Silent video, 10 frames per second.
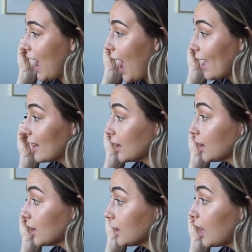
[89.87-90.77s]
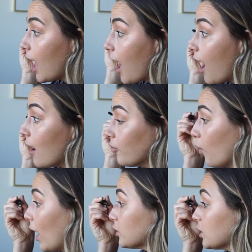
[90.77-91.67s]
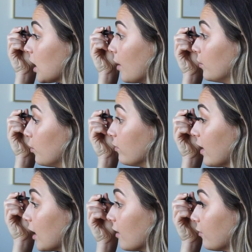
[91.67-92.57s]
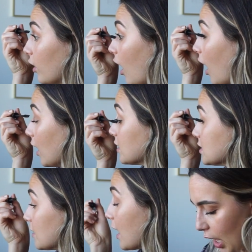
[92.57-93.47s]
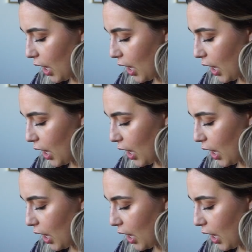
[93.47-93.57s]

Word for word: I love watching moving vlogs.